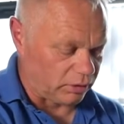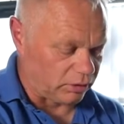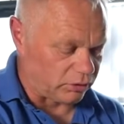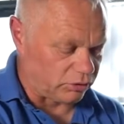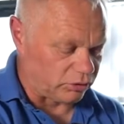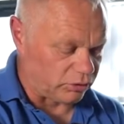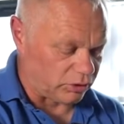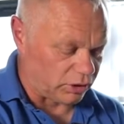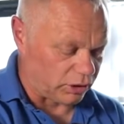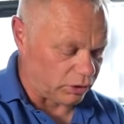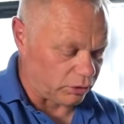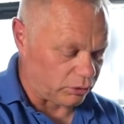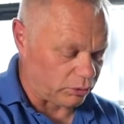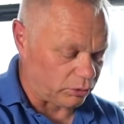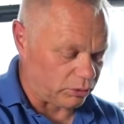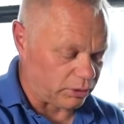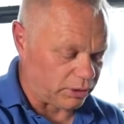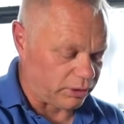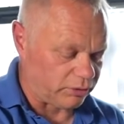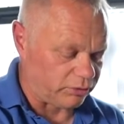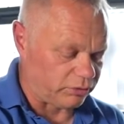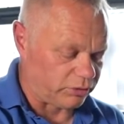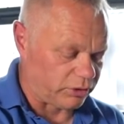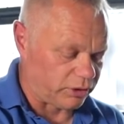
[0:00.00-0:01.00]
So
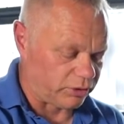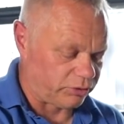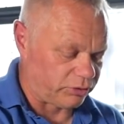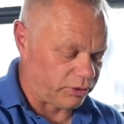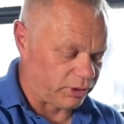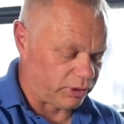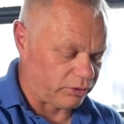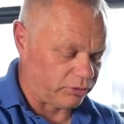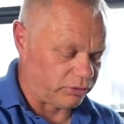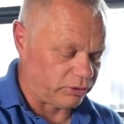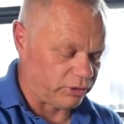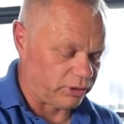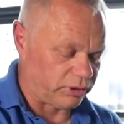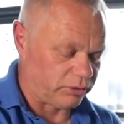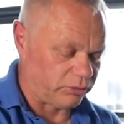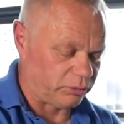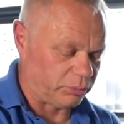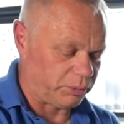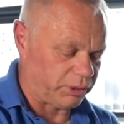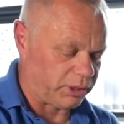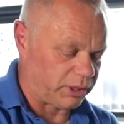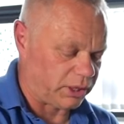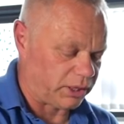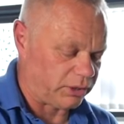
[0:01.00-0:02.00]
in the first
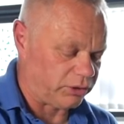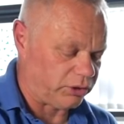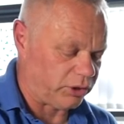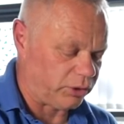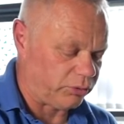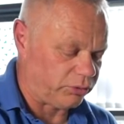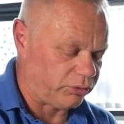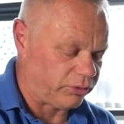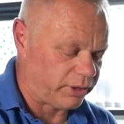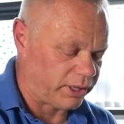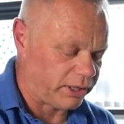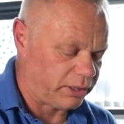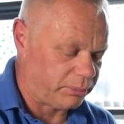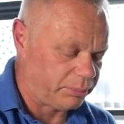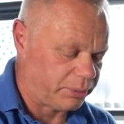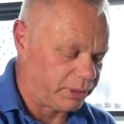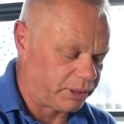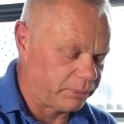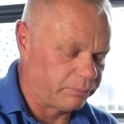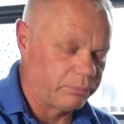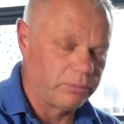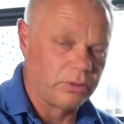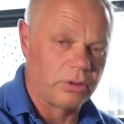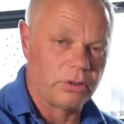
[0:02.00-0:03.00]
instance, we can use
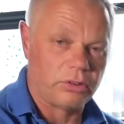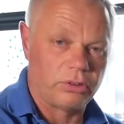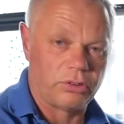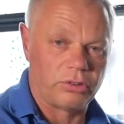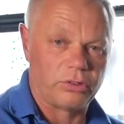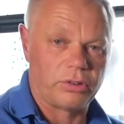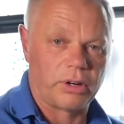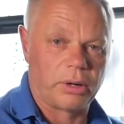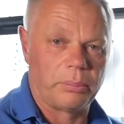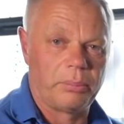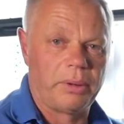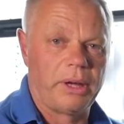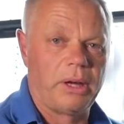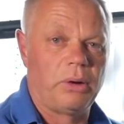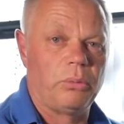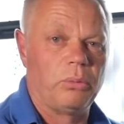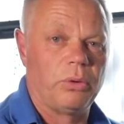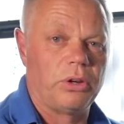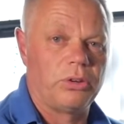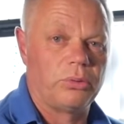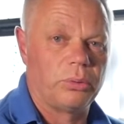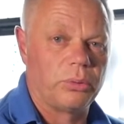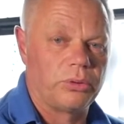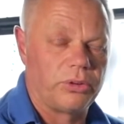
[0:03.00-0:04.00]
taping to strap it,
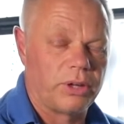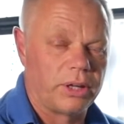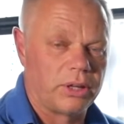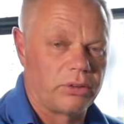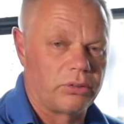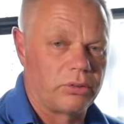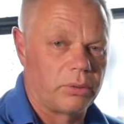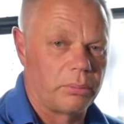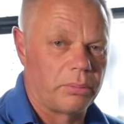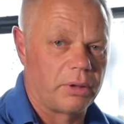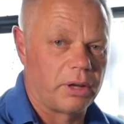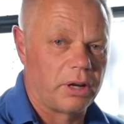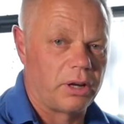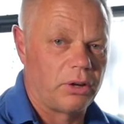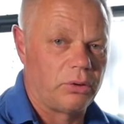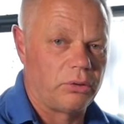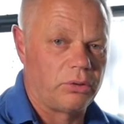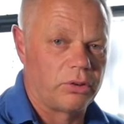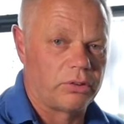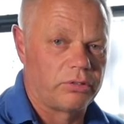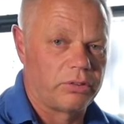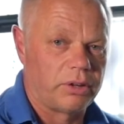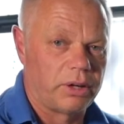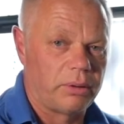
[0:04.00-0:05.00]
which will take some of the
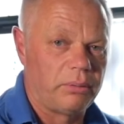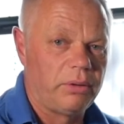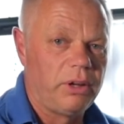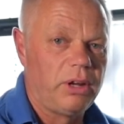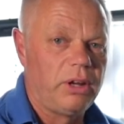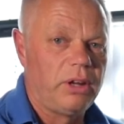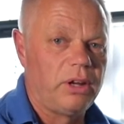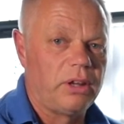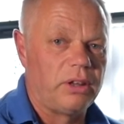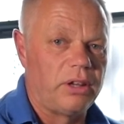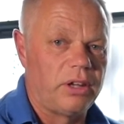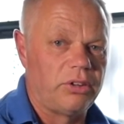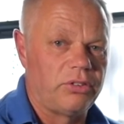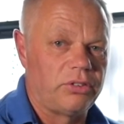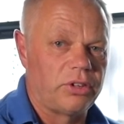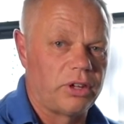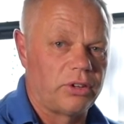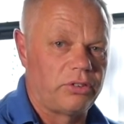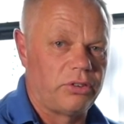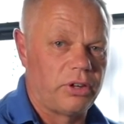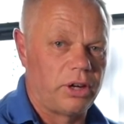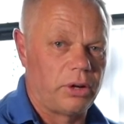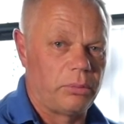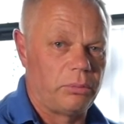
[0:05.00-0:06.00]
load off it. This
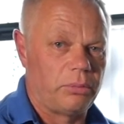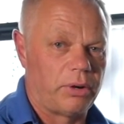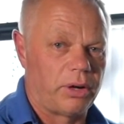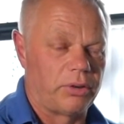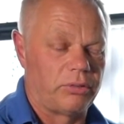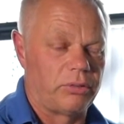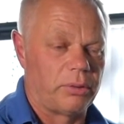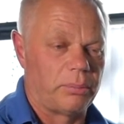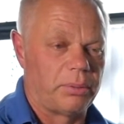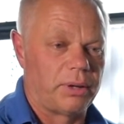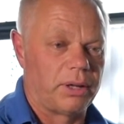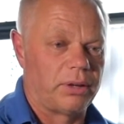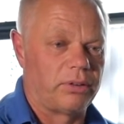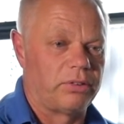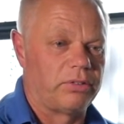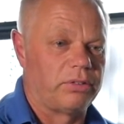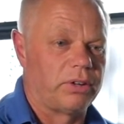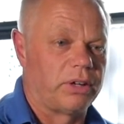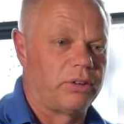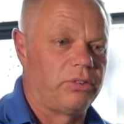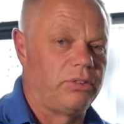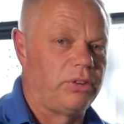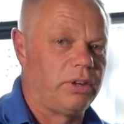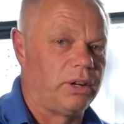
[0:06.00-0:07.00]
does help rest the plantar
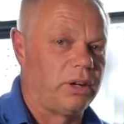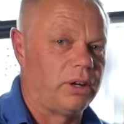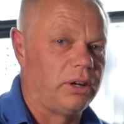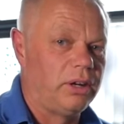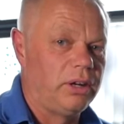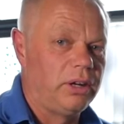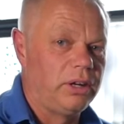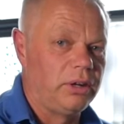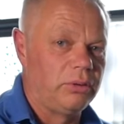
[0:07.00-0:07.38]
fascia.